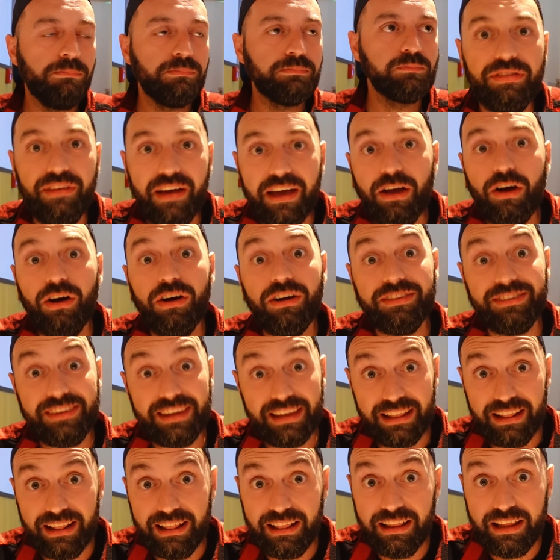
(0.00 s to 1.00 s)
They are
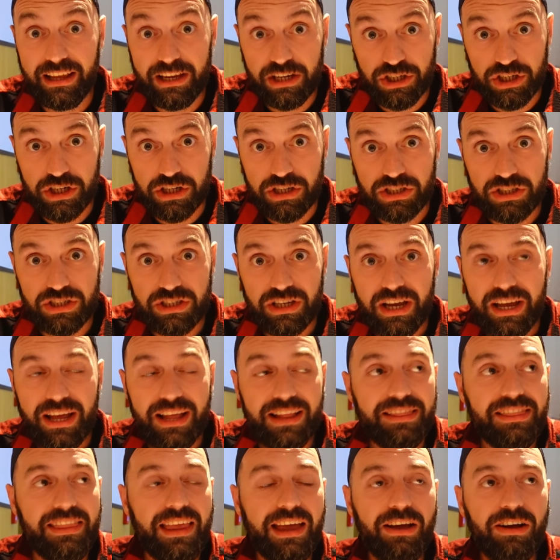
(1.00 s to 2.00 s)
delicious.
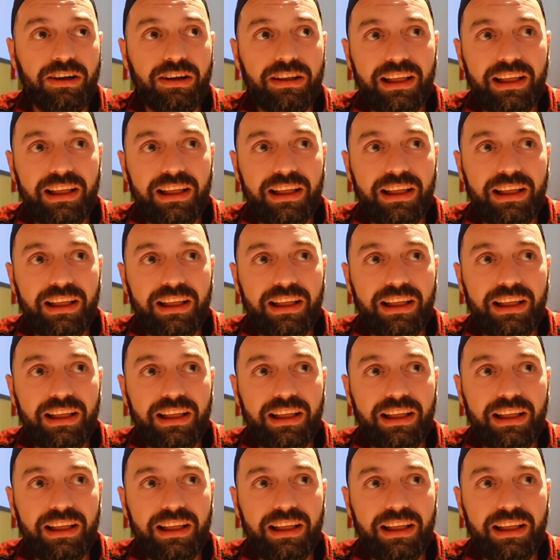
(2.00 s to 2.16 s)
They are